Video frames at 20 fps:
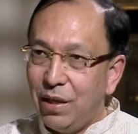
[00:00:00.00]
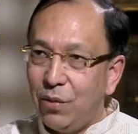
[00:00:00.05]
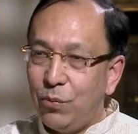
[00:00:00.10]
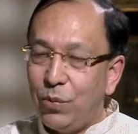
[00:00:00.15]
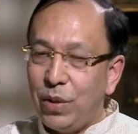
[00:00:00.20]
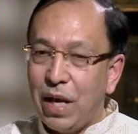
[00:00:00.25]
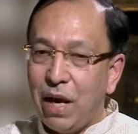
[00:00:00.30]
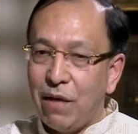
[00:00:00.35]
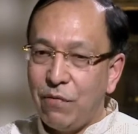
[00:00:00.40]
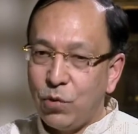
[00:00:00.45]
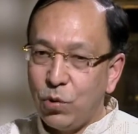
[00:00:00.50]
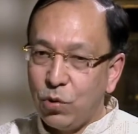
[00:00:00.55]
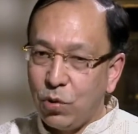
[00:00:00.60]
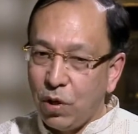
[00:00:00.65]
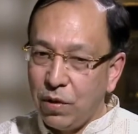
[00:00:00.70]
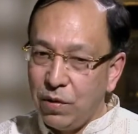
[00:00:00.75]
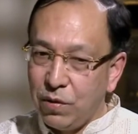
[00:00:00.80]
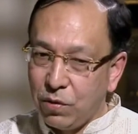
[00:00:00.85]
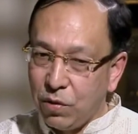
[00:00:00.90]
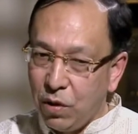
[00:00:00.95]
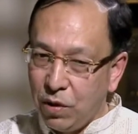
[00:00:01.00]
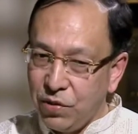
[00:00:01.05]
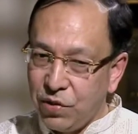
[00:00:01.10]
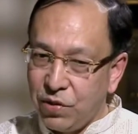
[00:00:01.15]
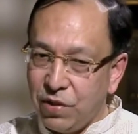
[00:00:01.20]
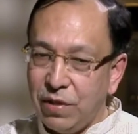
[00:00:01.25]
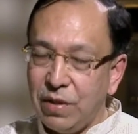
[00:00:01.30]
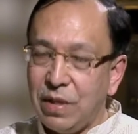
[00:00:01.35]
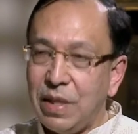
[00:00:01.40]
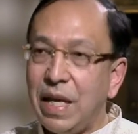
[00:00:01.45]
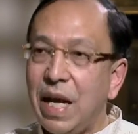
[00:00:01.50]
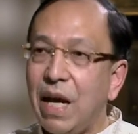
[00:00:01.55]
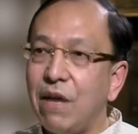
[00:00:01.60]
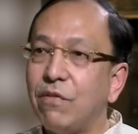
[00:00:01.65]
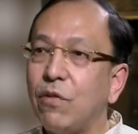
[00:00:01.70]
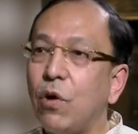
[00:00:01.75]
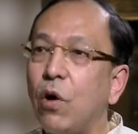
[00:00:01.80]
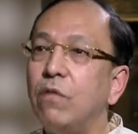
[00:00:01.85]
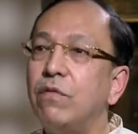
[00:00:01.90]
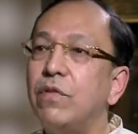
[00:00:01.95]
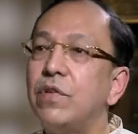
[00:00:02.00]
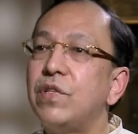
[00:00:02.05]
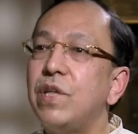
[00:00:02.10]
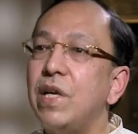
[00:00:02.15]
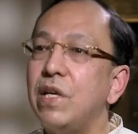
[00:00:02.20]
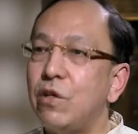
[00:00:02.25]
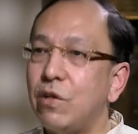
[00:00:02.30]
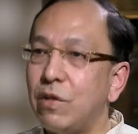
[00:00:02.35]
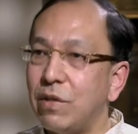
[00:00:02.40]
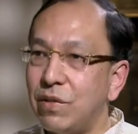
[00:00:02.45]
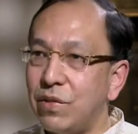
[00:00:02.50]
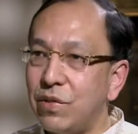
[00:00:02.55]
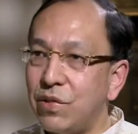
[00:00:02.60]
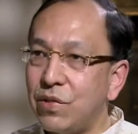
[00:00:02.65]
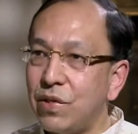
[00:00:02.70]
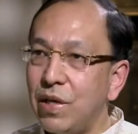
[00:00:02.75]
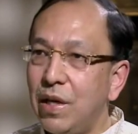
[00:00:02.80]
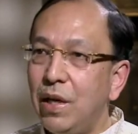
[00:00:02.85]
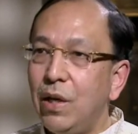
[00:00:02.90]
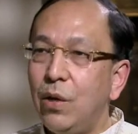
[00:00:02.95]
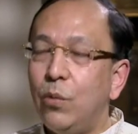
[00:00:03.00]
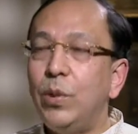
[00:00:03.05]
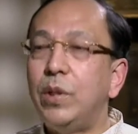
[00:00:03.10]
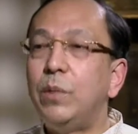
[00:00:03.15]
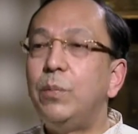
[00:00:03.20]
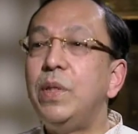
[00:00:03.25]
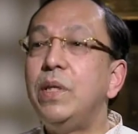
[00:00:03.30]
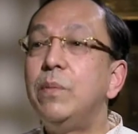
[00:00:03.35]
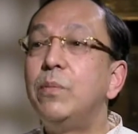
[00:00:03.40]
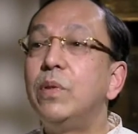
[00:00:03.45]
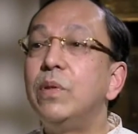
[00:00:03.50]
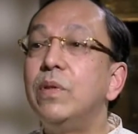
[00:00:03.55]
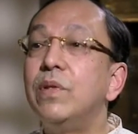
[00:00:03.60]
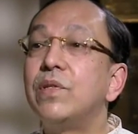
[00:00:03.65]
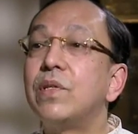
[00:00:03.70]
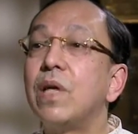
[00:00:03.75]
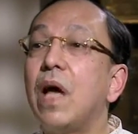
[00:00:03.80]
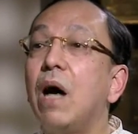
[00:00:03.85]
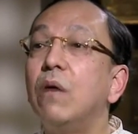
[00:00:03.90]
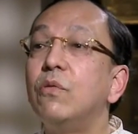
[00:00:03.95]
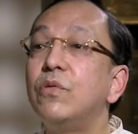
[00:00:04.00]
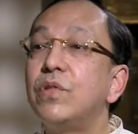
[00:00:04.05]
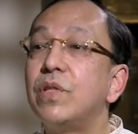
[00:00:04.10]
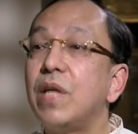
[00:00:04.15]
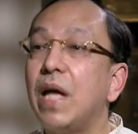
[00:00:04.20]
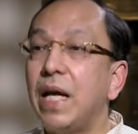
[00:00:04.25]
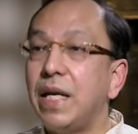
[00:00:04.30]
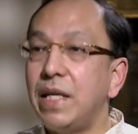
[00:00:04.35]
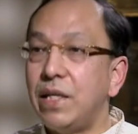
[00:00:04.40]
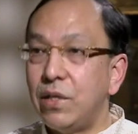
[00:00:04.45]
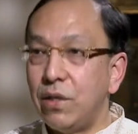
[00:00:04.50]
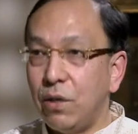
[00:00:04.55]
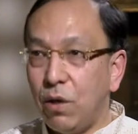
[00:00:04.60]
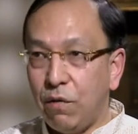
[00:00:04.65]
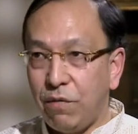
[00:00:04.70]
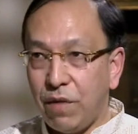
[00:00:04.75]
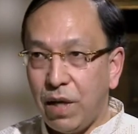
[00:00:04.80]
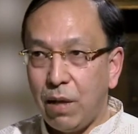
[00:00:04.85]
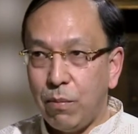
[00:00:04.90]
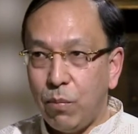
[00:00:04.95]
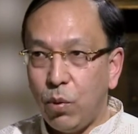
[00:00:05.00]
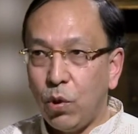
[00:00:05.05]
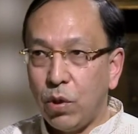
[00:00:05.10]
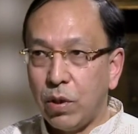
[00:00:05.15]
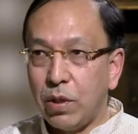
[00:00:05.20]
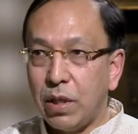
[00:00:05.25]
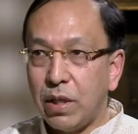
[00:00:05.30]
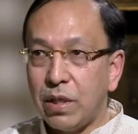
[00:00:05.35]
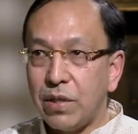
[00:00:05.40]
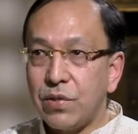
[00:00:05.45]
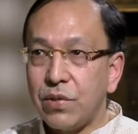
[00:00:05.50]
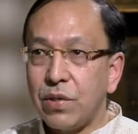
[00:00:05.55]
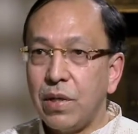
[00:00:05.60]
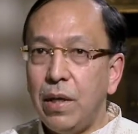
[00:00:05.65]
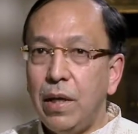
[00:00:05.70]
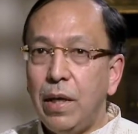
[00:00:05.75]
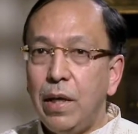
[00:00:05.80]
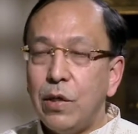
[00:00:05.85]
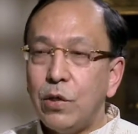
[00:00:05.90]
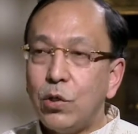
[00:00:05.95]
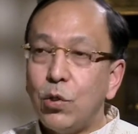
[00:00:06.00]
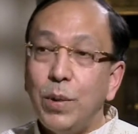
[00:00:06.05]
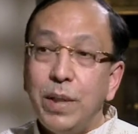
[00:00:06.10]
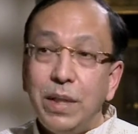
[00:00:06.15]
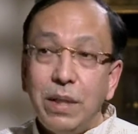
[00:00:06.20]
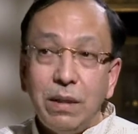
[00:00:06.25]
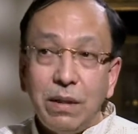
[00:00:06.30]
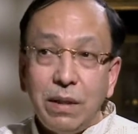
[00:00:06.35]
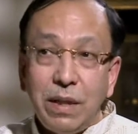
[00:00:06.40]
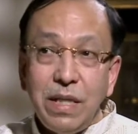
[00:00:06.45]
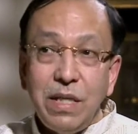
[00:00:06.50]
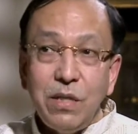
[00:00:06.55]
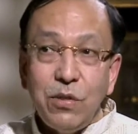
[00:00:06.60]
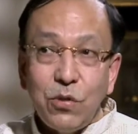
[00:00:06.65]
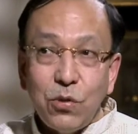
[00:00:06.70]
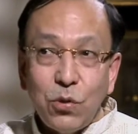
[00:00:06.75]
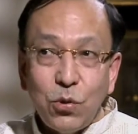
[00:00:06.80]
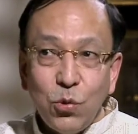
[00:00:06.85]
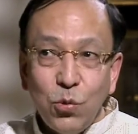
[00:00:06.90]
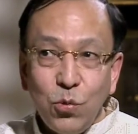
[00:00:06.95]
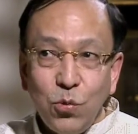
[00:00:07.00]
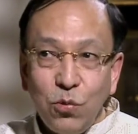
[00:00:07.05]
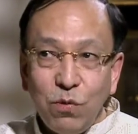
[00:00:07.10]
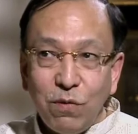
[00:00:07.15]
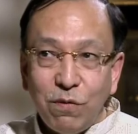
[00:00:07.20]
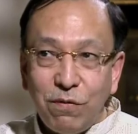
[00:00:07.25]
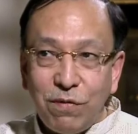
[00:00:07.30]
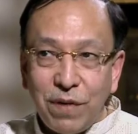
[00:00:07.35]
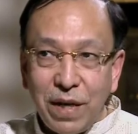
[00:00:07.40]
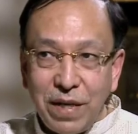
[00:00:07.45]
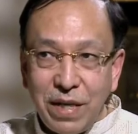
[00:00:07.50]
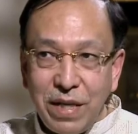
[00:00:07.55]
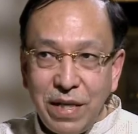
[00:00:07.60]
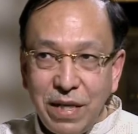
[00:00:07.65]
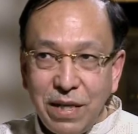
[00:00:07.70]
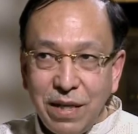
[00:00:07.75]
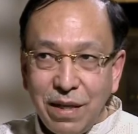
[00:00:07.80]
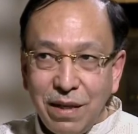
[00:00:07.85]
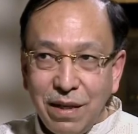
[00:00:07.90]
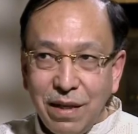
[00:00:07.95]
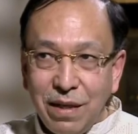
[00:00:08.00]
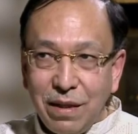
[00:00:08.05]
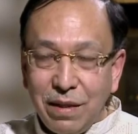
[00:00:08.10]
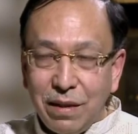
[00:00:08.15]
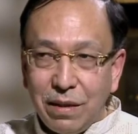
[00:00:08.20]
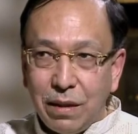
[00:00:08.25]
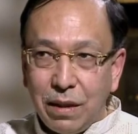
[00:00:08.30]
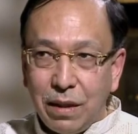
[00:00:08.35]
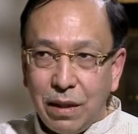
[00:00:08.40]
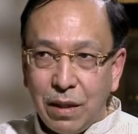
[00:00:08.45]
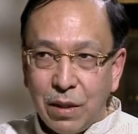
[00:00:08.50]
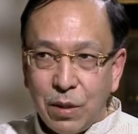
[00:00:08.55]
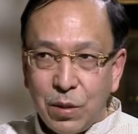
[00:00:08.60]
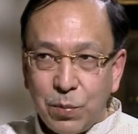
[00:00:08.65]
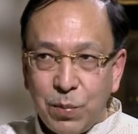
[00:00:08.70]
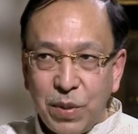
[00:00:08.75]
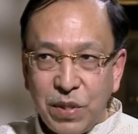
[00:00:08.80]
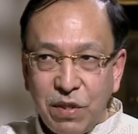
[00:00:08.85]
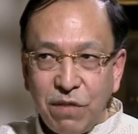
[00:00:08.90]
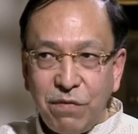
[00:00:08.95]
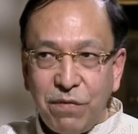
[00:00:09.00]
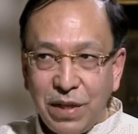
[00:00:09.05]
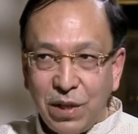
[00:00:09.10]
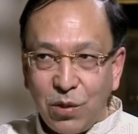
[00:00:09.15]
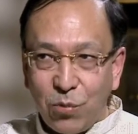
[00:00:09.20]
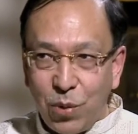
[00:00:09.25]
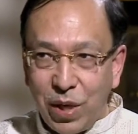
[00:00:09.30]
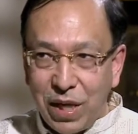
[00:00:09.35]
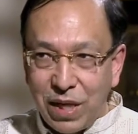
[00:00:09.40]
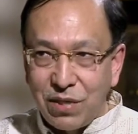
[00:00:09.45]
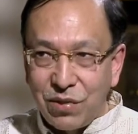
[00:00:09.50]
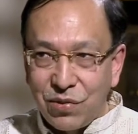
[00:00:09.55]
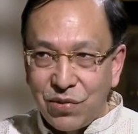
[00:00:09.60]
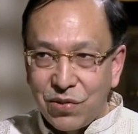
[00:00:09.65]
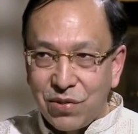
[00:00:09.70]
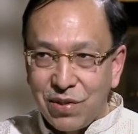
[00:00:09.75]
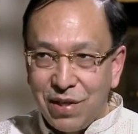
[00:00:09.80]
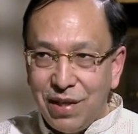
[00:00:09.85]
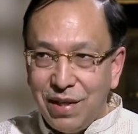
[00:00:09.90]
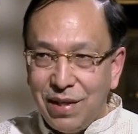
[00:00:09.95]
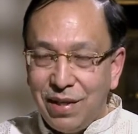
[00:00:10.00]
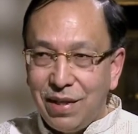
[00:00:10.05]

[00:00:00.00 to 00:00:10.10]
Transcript: We have to constantly have conversations with peoples outside of our borders. So in these two very specific ways,